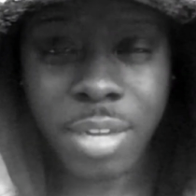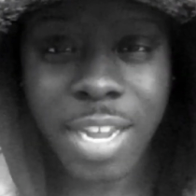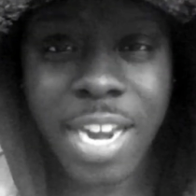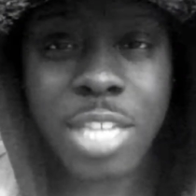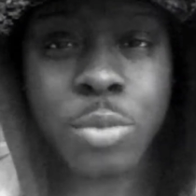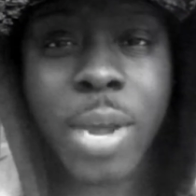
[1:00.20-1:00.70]

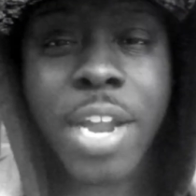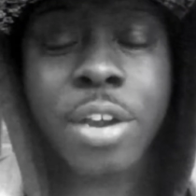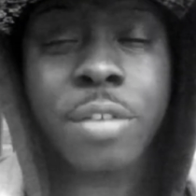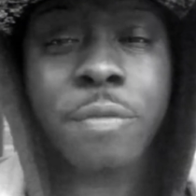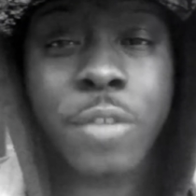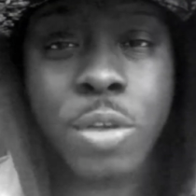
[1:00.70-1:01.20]
And that's why you're
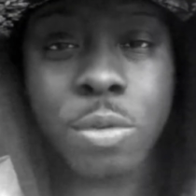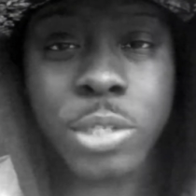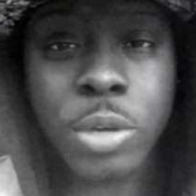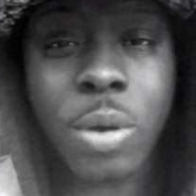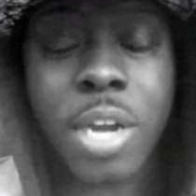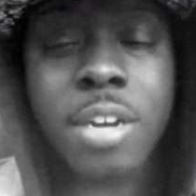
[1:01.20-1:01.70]
confused.
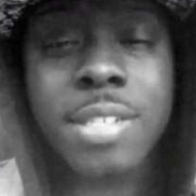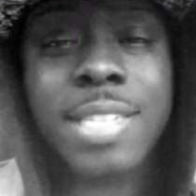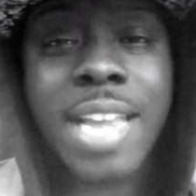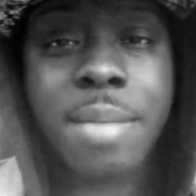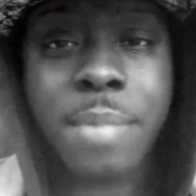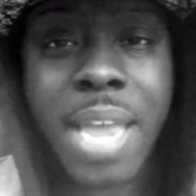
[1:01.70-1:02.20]
So
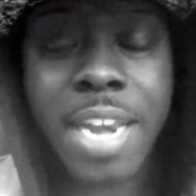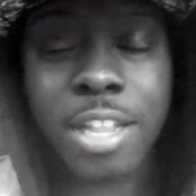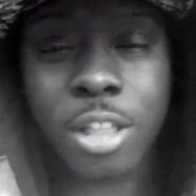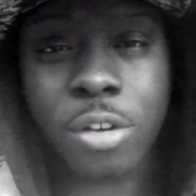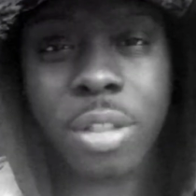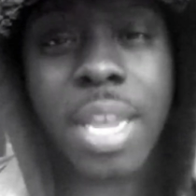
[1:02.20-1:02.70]
understand men
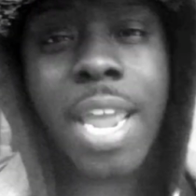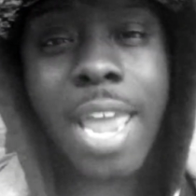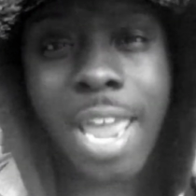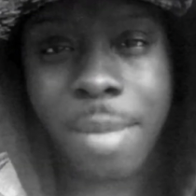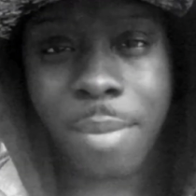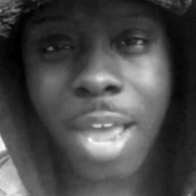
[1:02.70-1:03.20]
and learn the
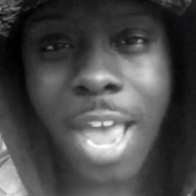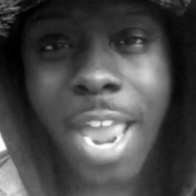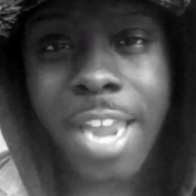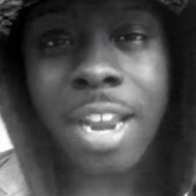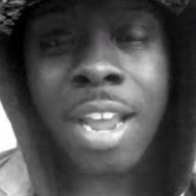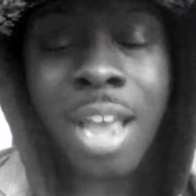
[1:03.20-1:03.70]
game. All right?